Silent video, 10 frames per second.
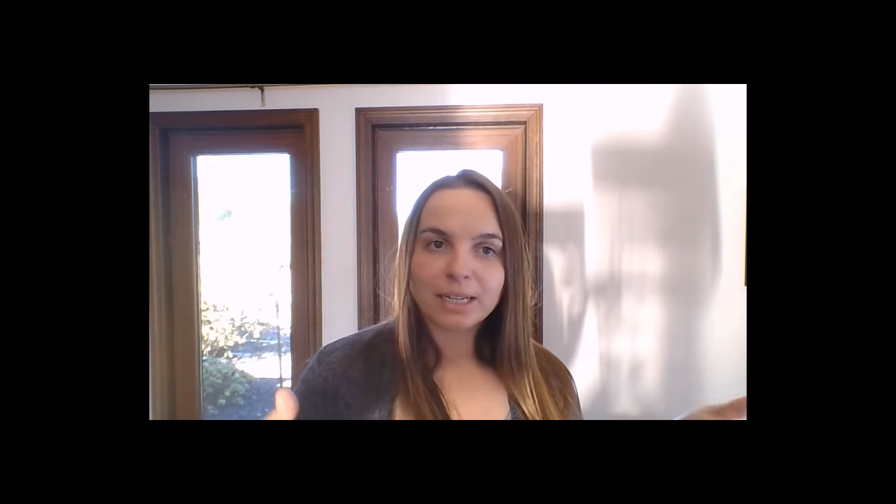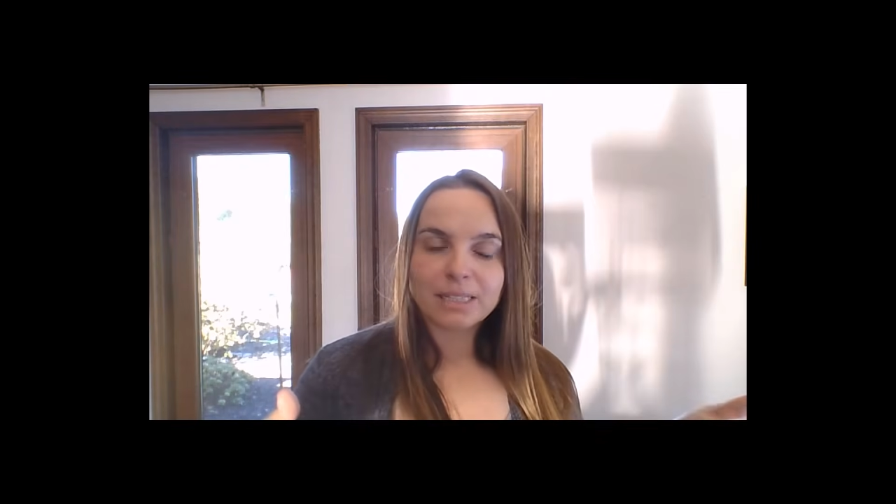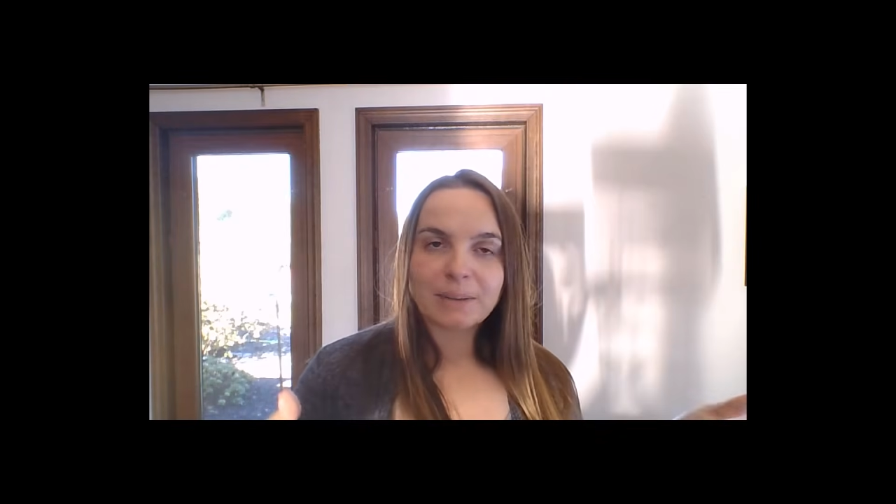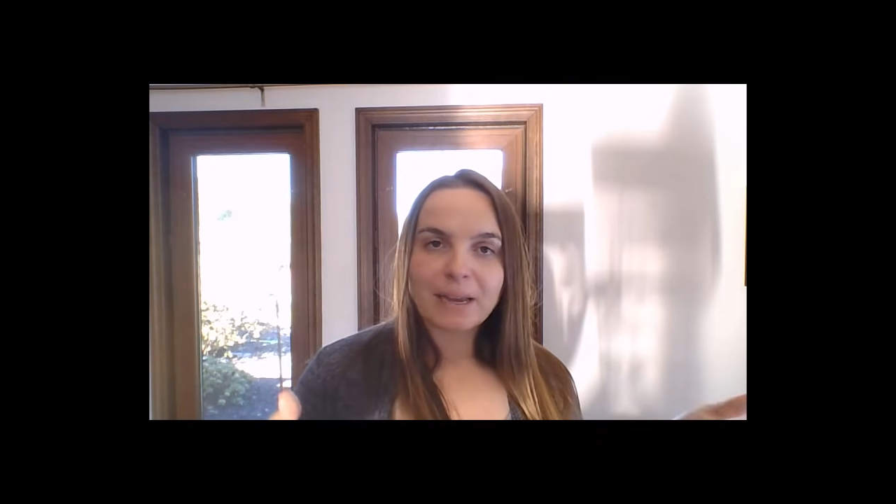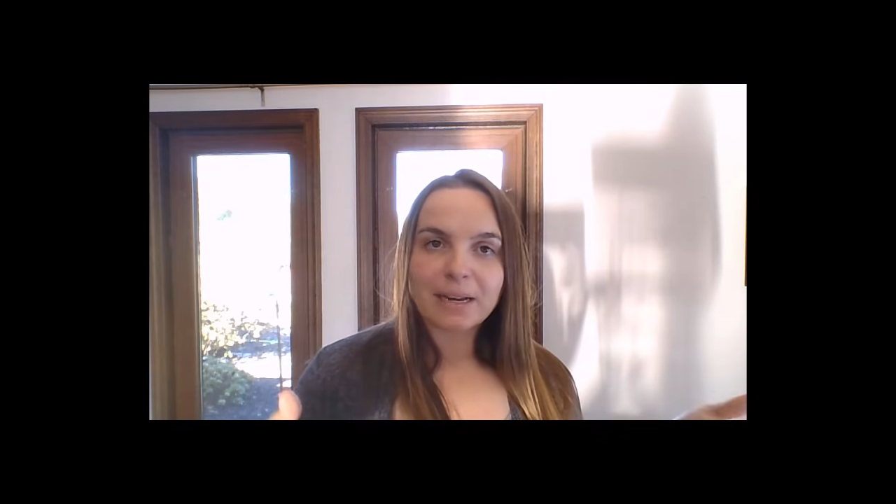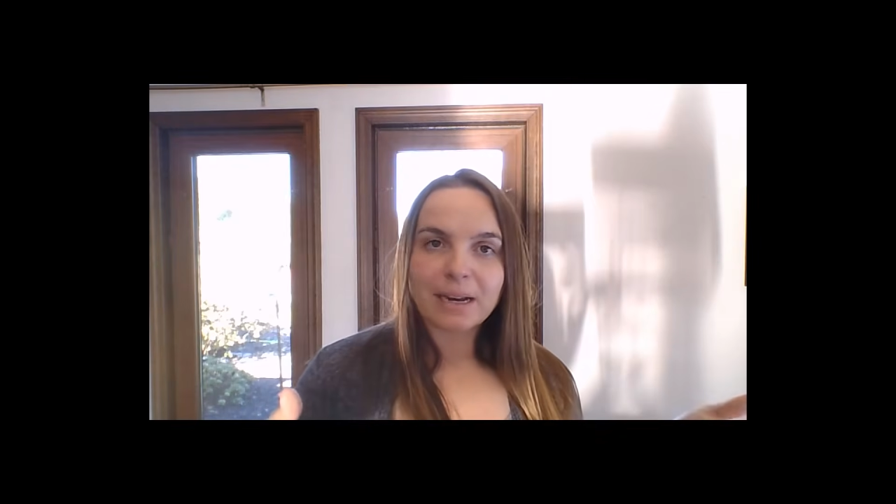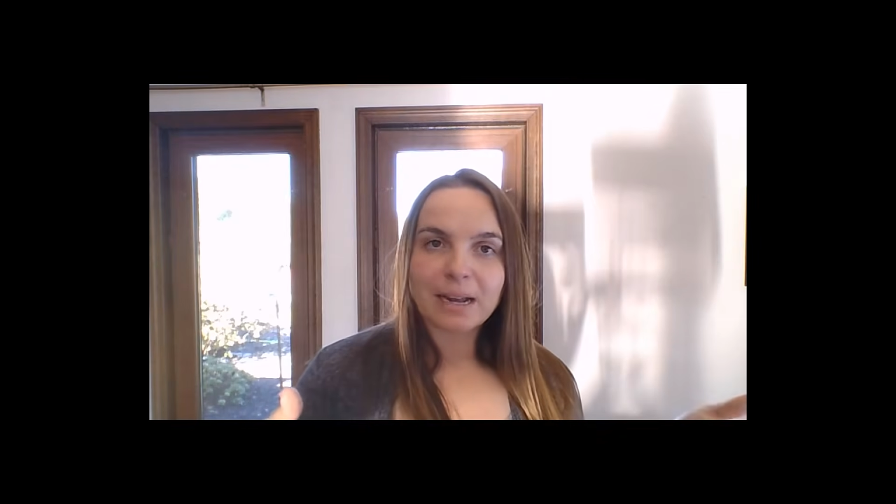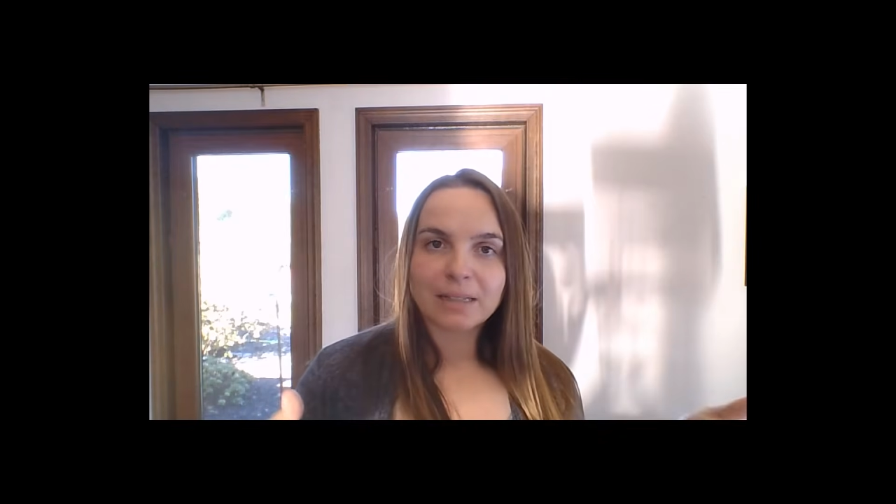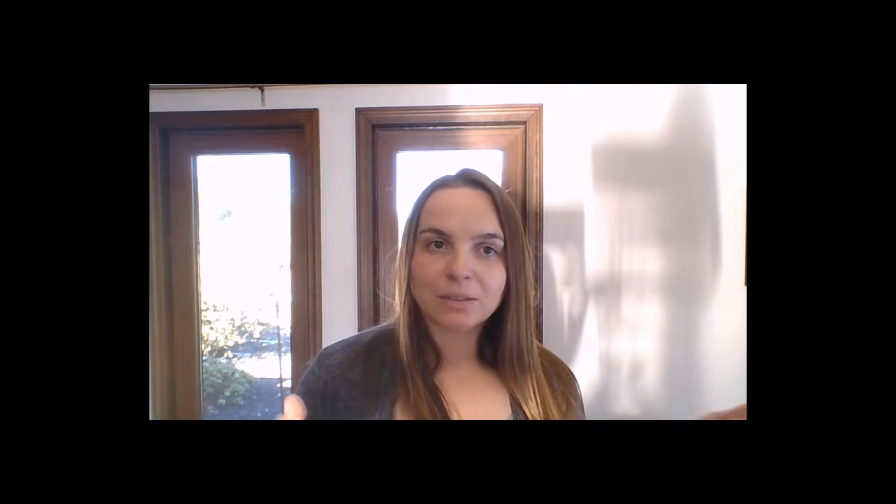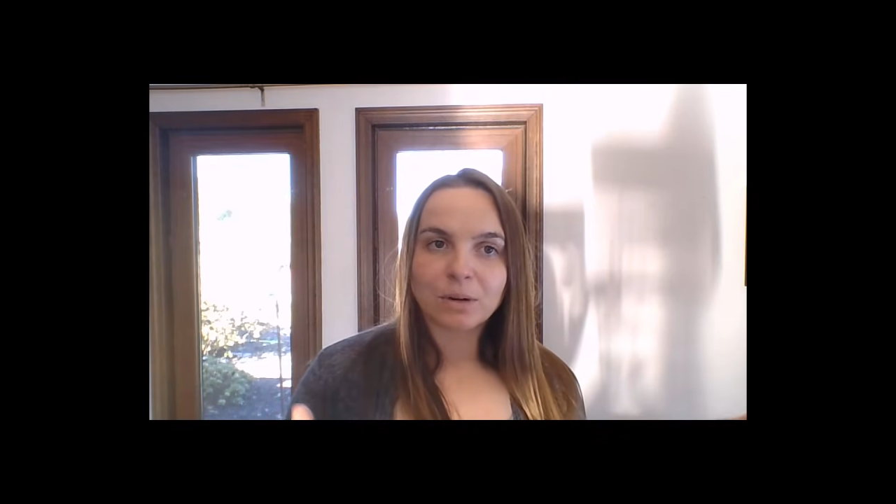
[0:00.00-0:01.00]
gets paid in an
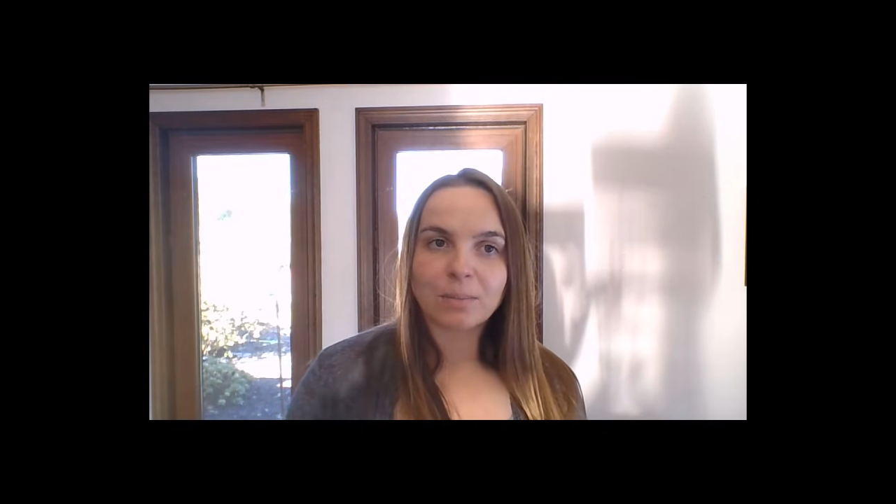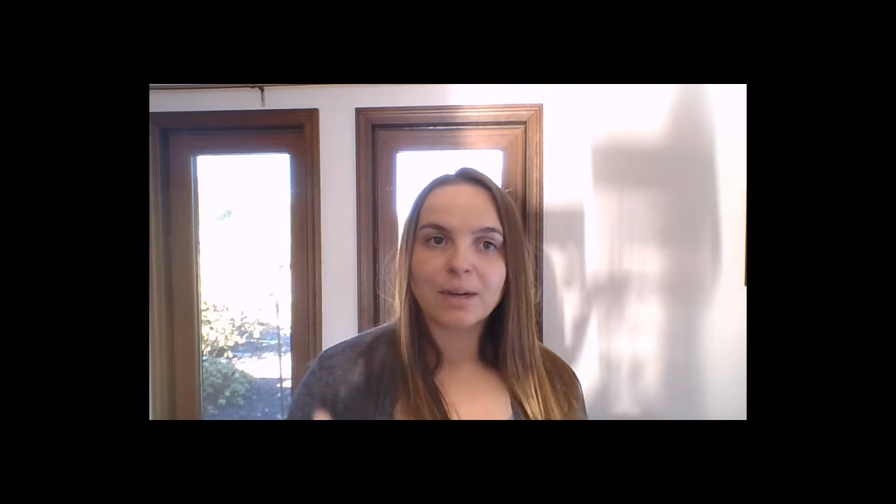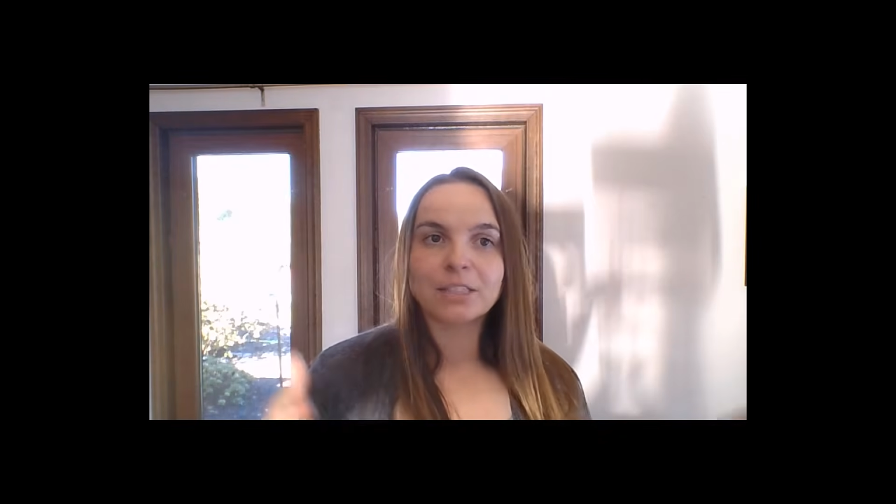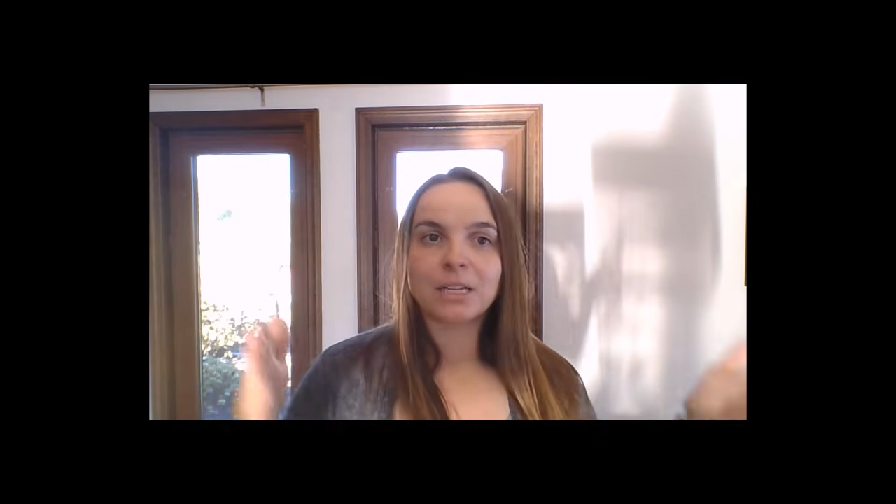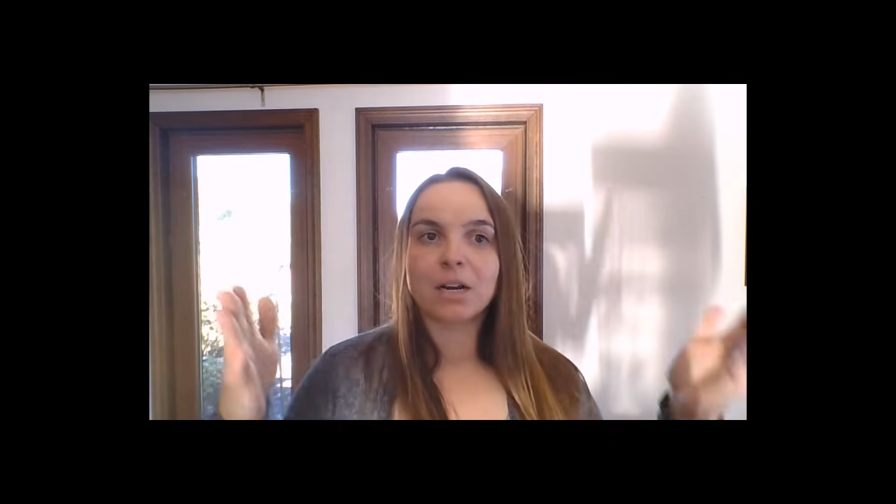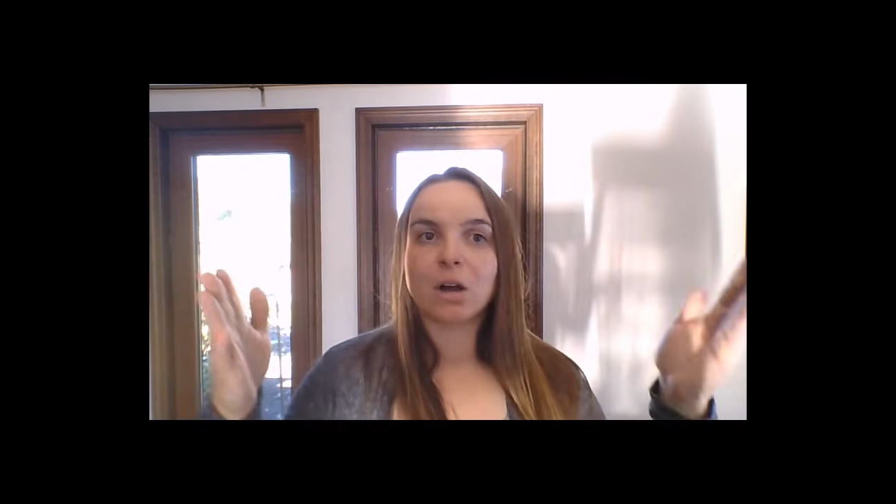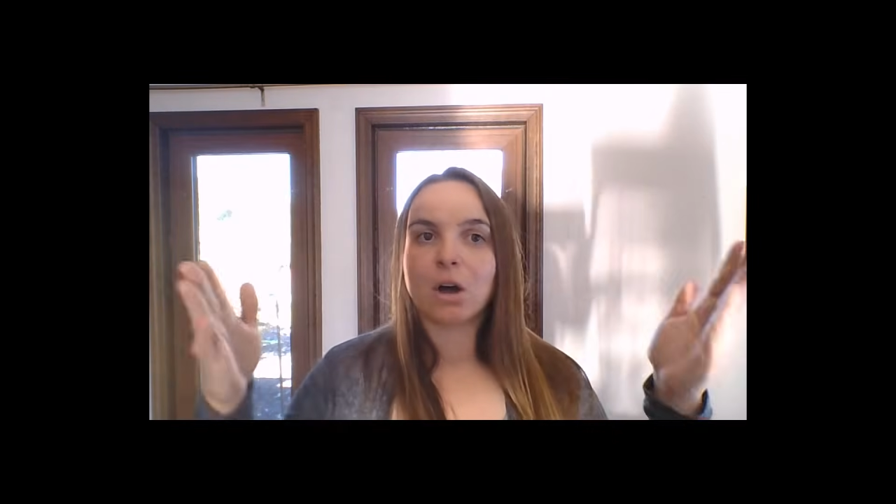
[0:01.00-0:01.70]
S corporation,